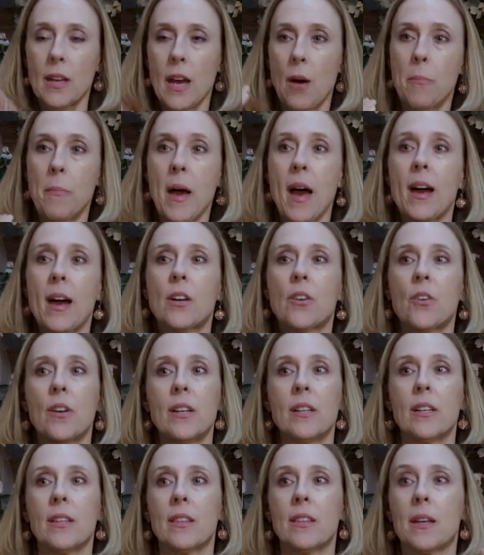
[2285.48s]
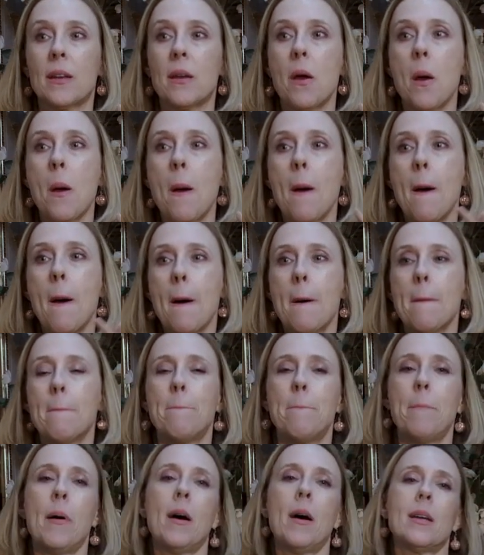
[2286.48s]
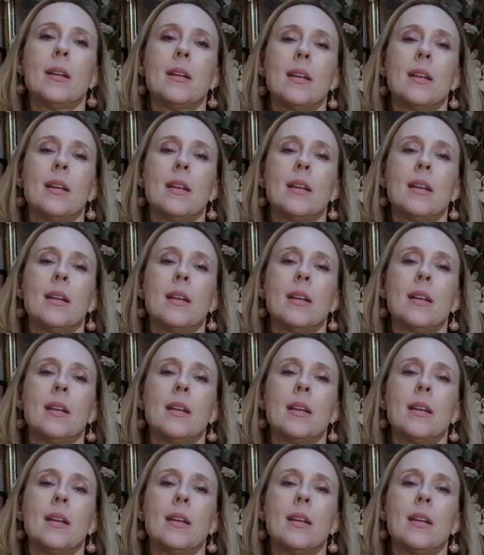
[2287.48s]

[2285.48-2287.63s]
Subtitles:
alpaca or anything, but